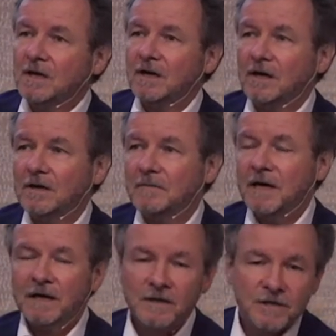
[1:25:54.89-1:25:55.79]
um,
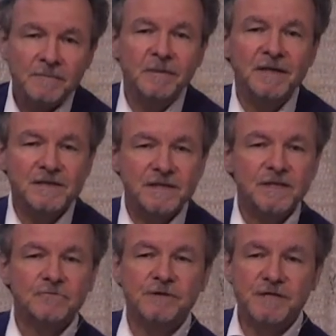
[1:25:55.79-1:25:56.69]
Maharaja
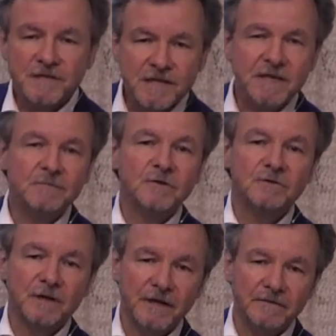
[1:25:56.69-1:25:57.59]
palaces which seem
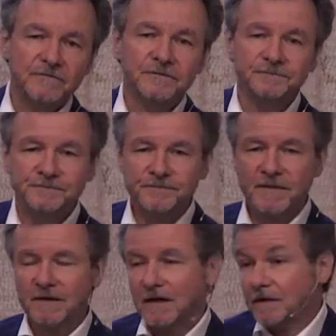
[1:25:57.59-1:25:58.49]
to have,
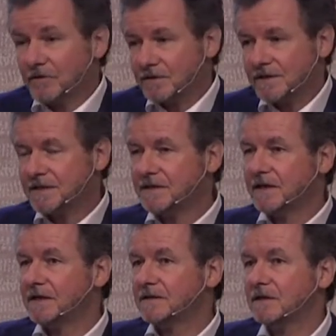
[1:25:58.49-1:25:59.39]
I have not seen
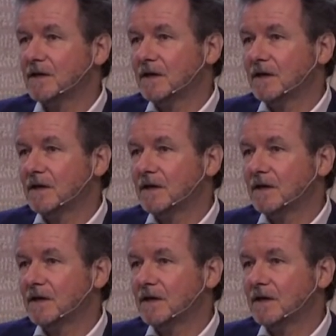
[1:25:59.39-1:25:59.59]
that.